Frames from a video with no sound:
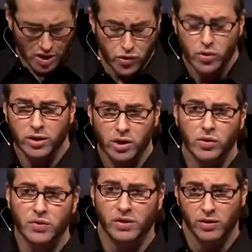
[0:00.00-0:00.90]
you can
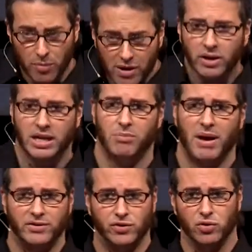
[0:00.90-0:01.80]
use the numeric
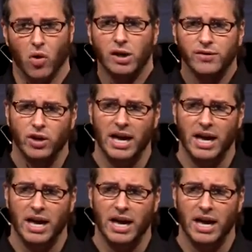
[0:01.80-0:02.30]
keypad to do all of your